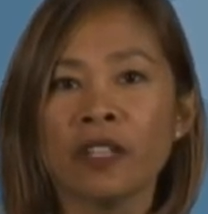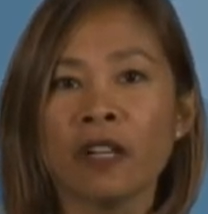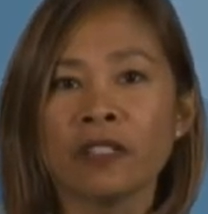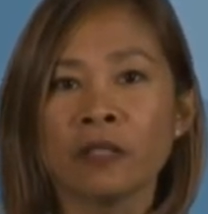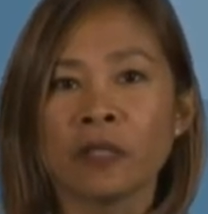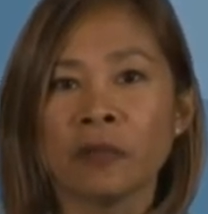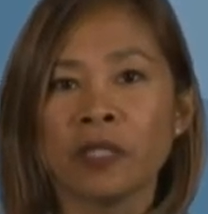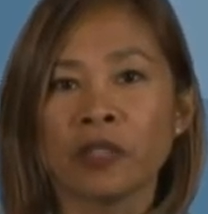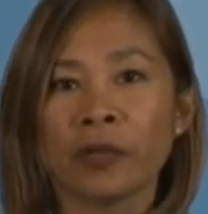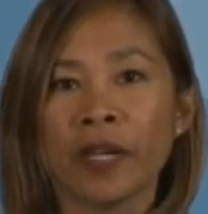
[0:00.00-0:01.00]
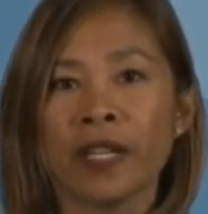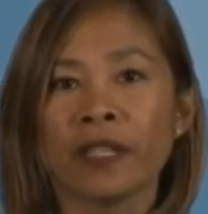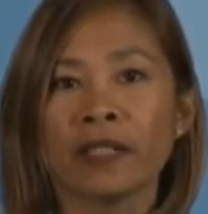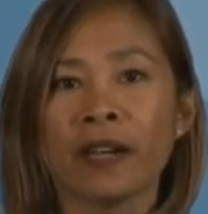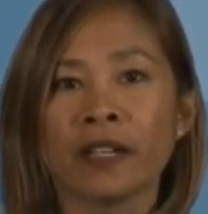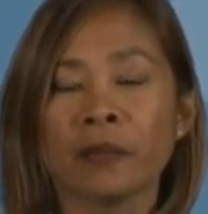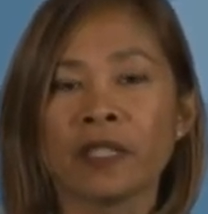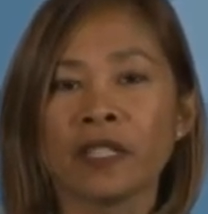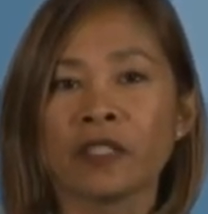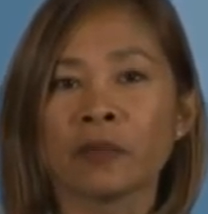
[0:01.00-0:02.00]
also must be trained on
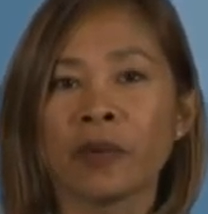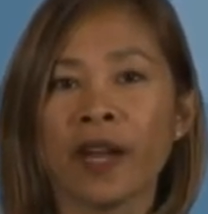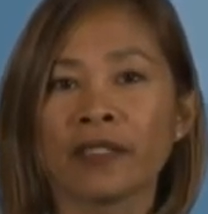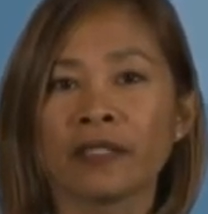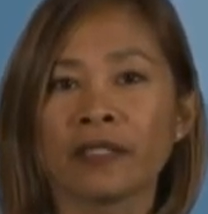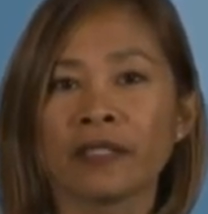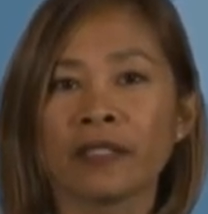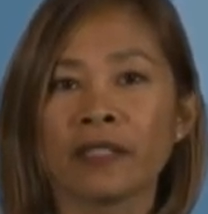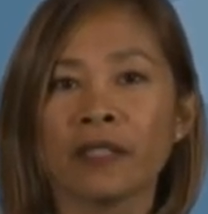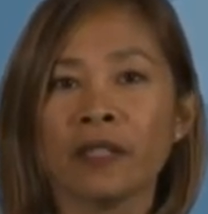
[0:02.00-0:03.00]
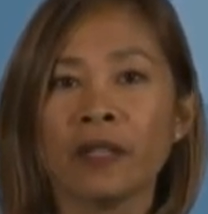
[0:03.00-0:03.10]
documentation practices.